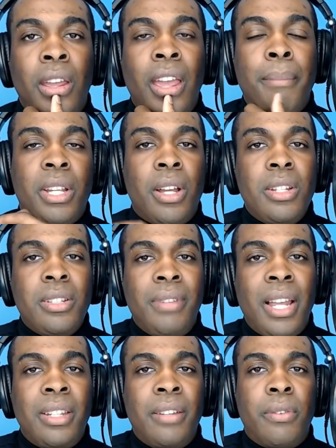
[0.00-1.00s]
And because of
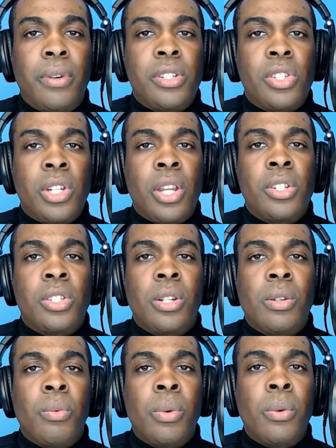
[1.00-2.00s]
that
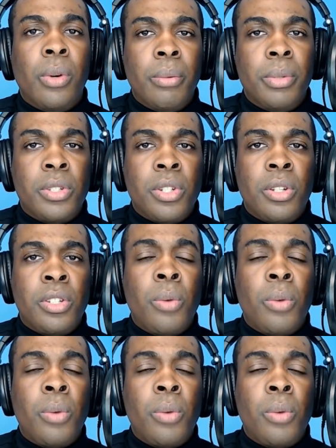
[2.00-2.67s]
differentiation, we were able to,